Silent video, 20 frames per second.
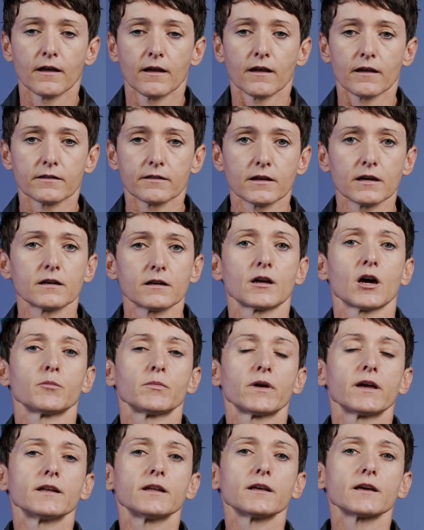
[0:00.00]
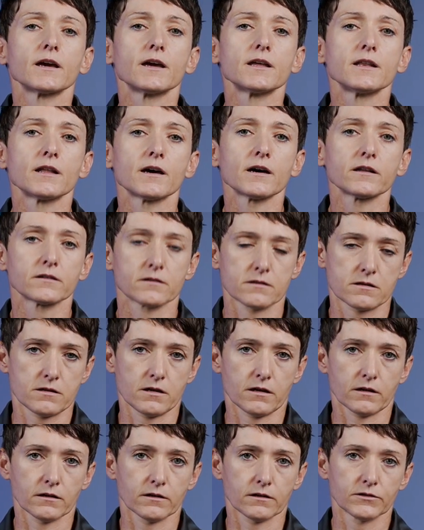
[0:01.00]
and then I'm adding another
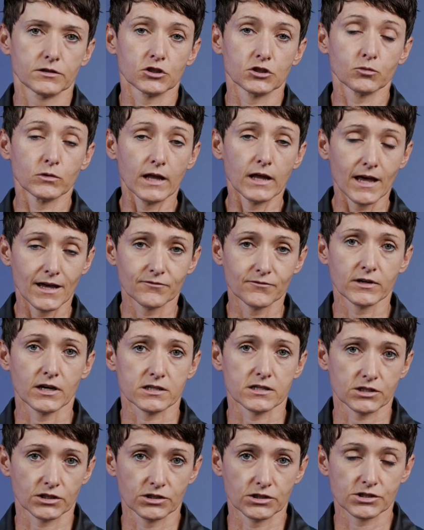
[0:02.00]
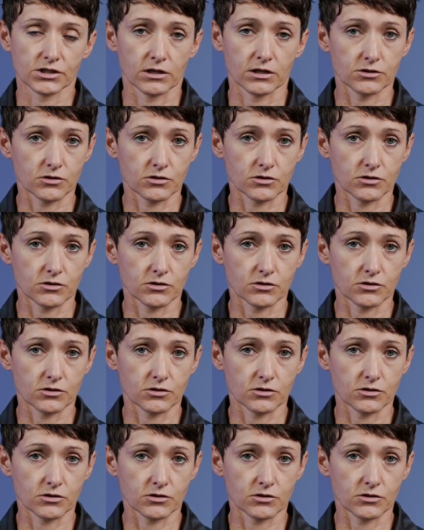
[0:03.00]
thing that will have gas inside.